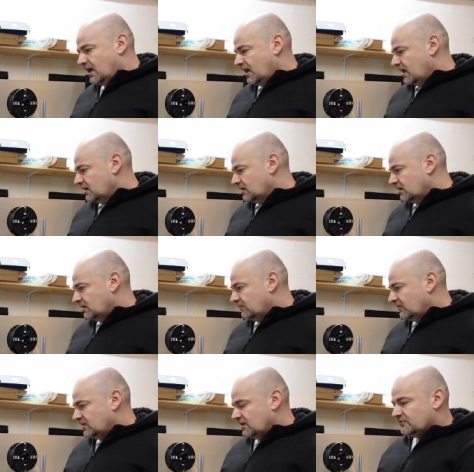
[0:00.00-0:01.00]
and uh,
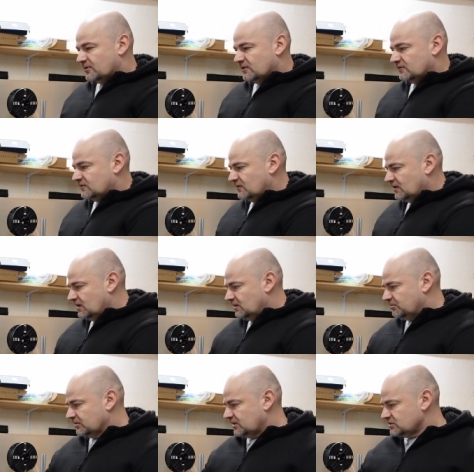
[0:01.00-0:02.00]
with difference in
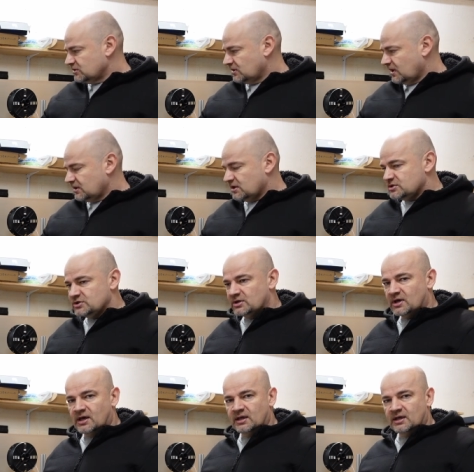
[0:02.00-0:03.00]
potential energy
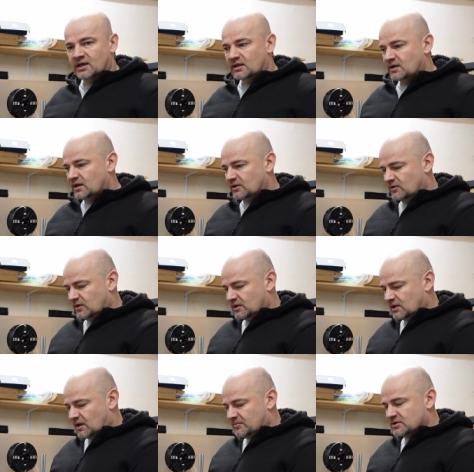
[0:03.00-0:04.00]
I can calculate
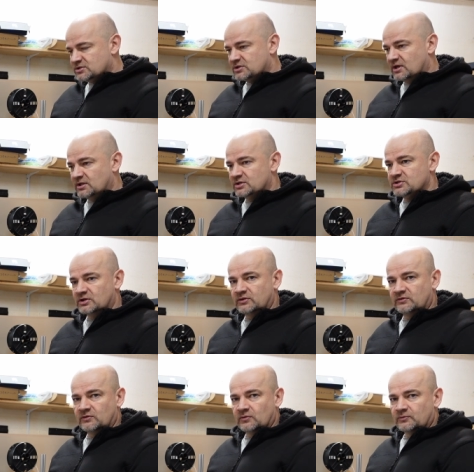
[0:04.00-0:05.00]
how much energy
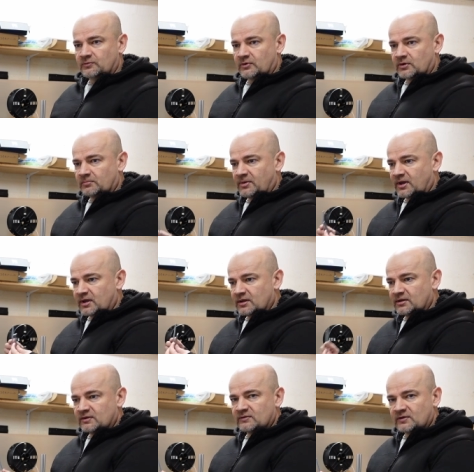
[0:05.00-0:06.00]
is used for breaking
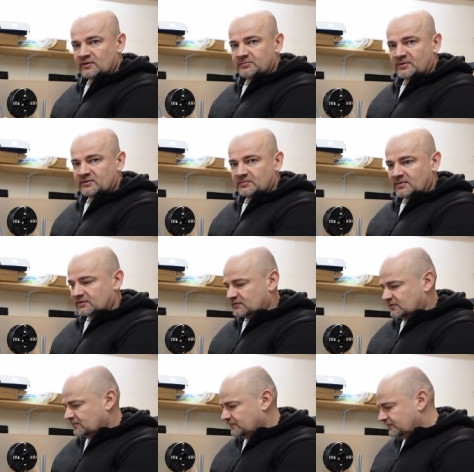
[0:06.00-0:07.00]
these test specimens.